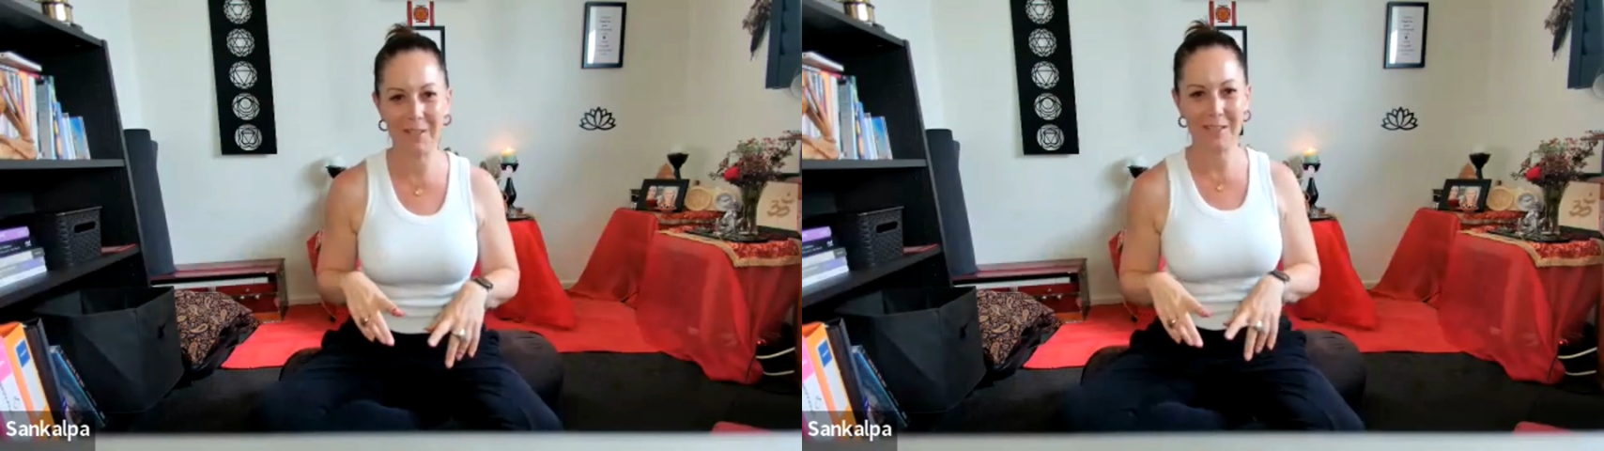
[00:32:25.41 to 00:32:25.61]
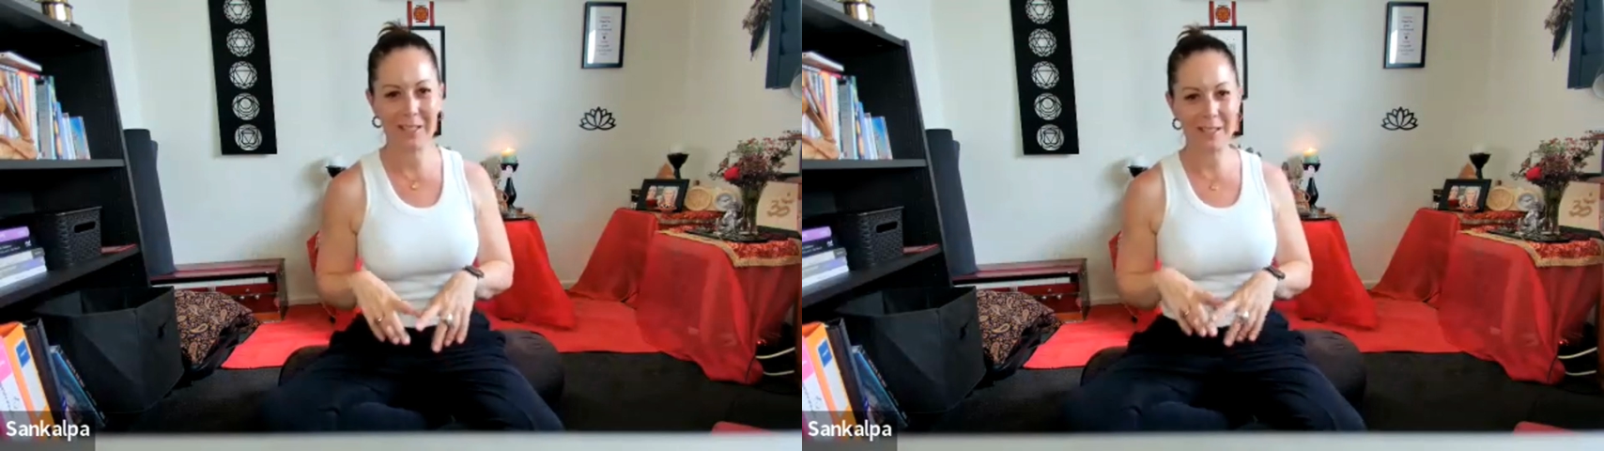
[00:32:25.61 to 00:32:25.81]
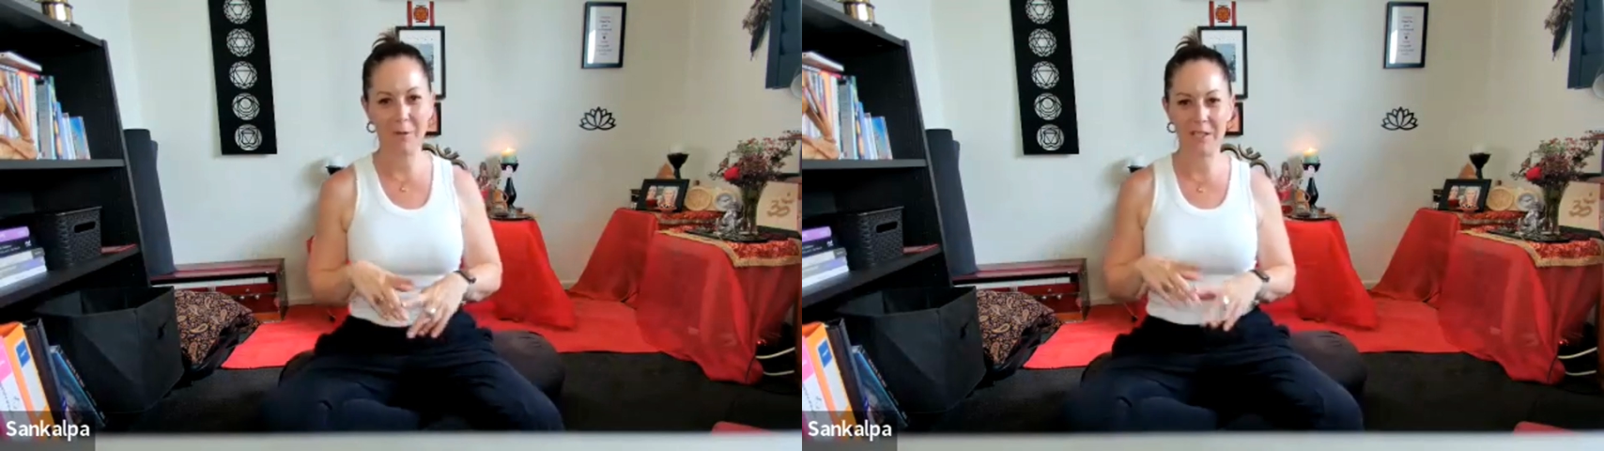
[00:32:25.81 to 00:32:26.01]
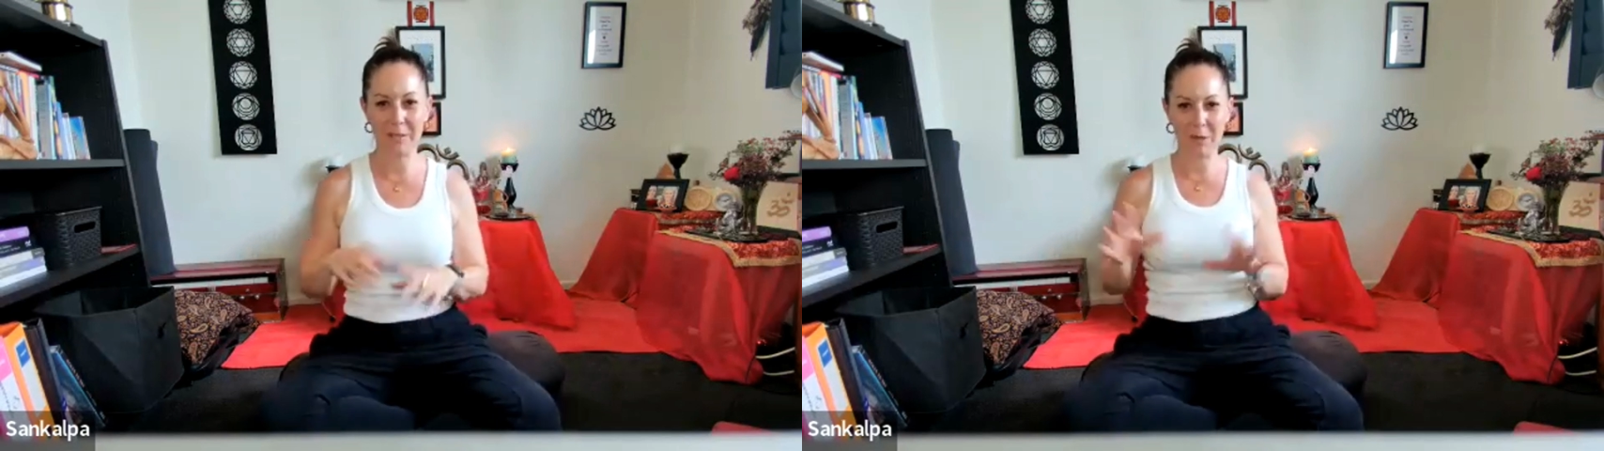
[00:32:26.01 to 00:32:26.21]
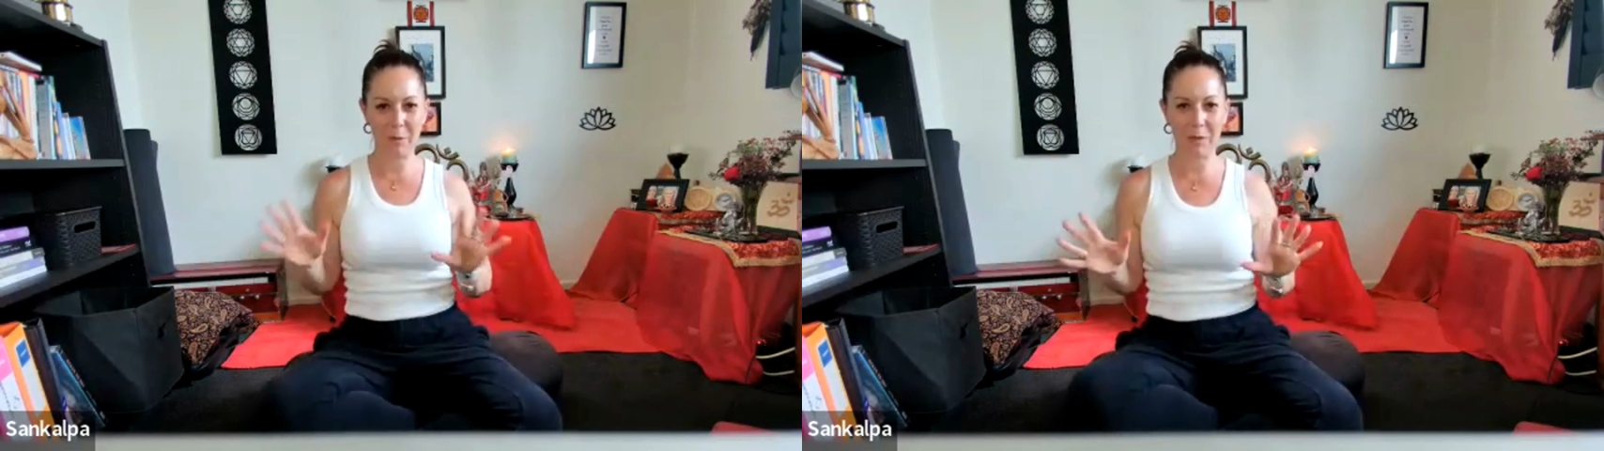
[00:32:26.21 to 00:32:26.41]
because
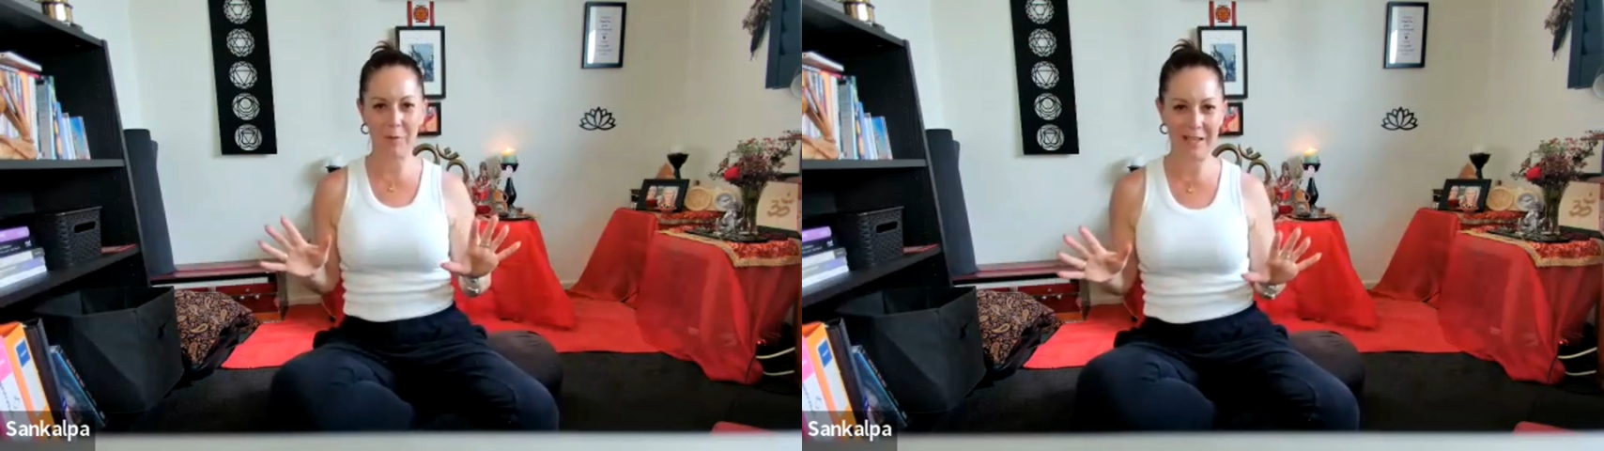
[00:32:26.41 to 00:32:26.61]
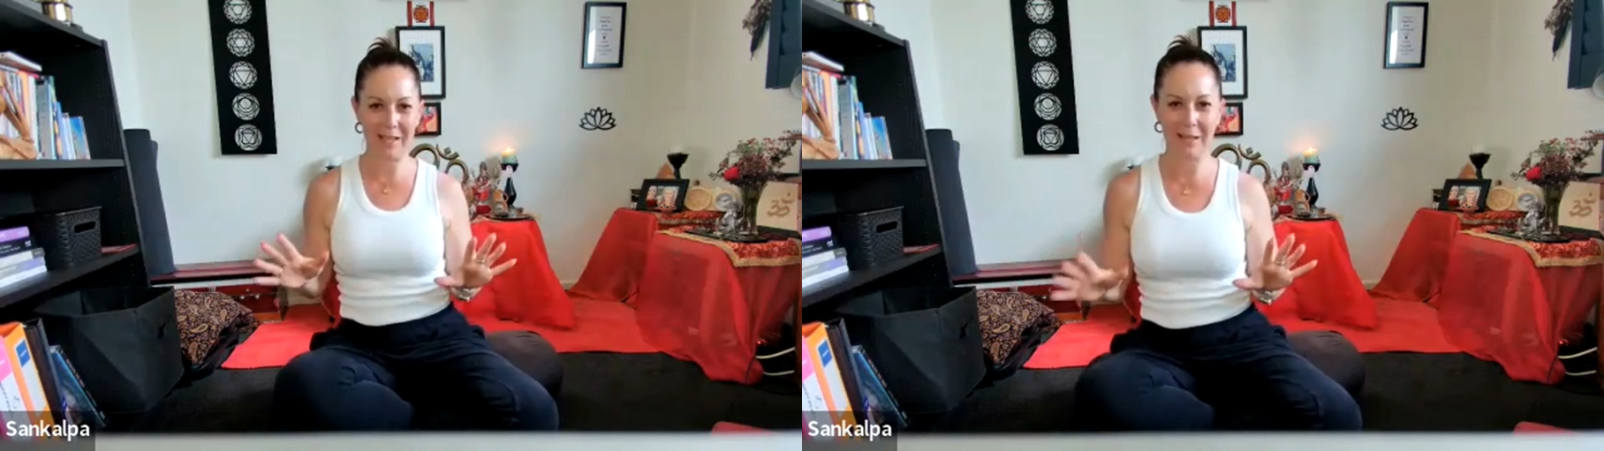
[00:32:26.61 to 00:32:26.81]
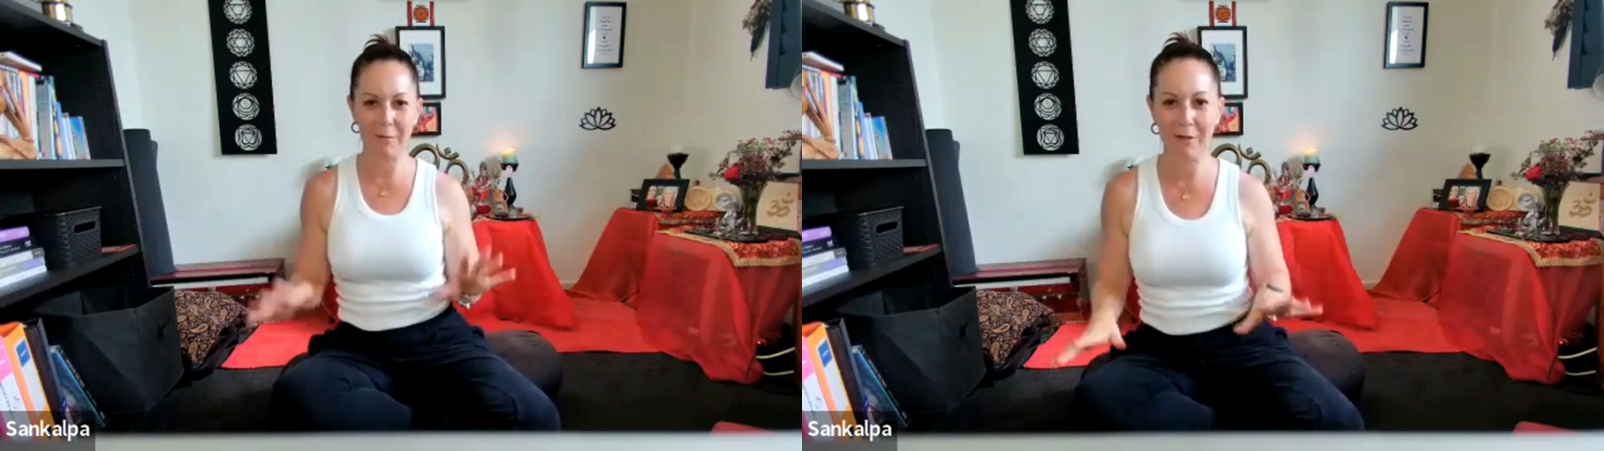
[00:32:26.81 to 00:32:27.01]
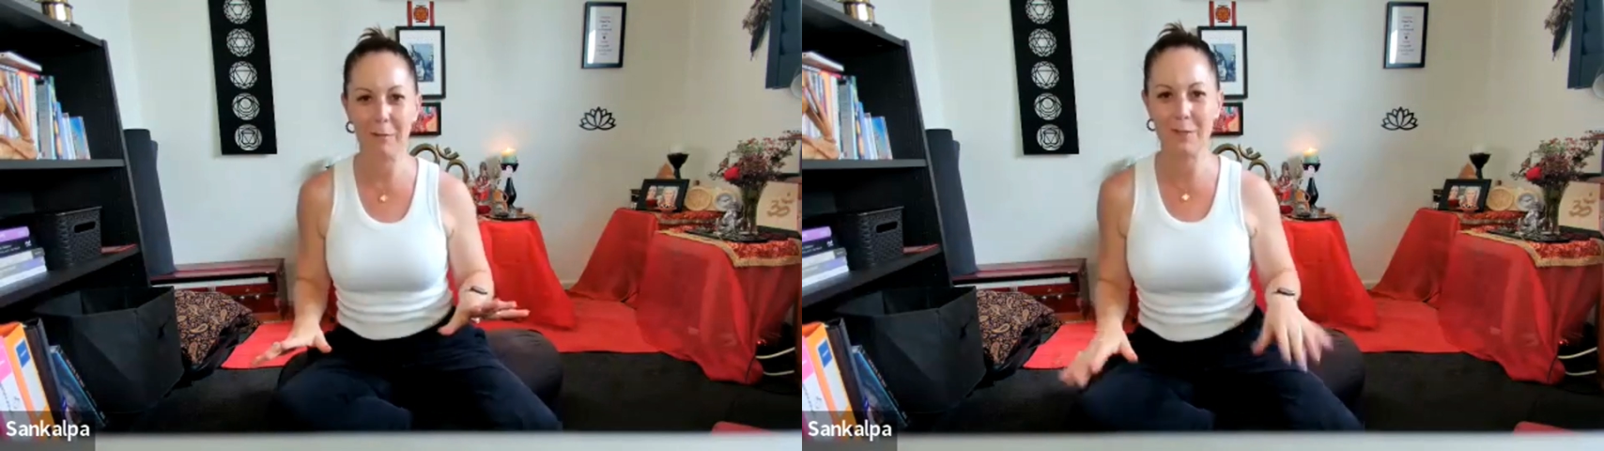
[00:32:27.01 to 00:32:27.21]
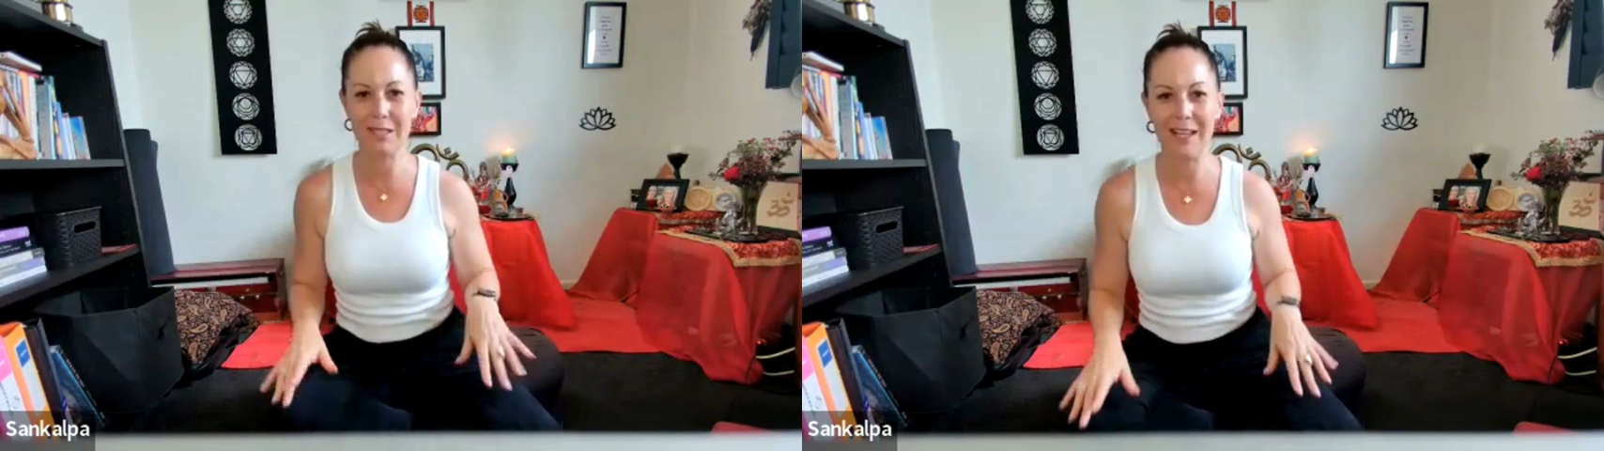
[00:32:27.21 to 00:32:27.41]
otherwise you won't be able to hear
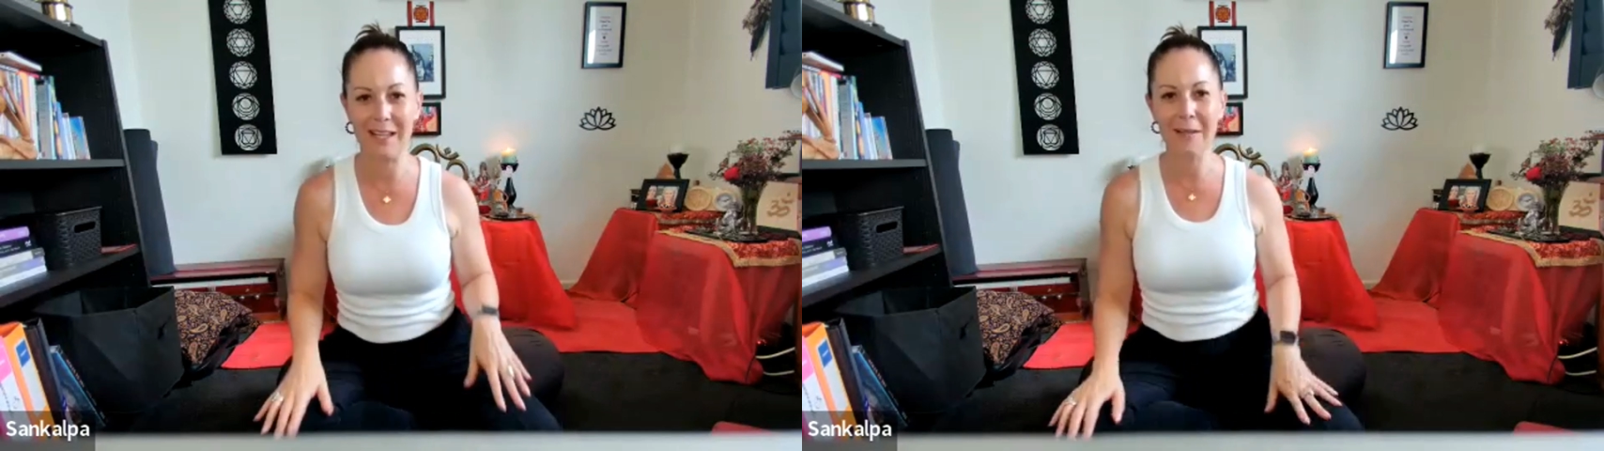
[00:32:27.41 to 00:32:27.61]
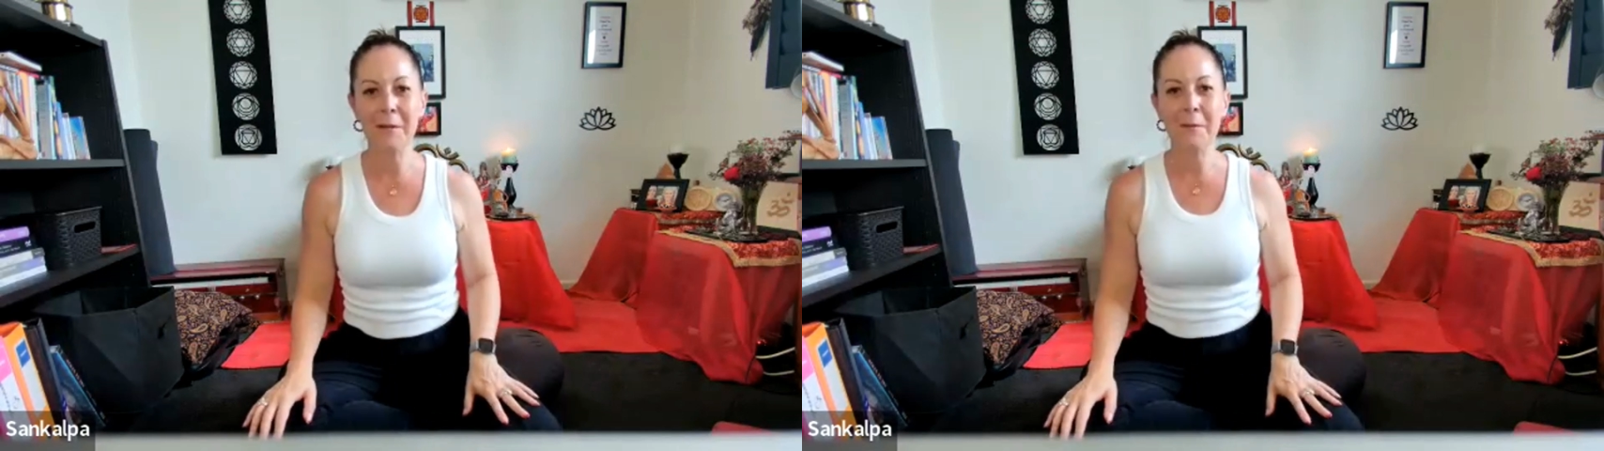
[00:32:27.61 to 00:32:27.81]
what I'm saying.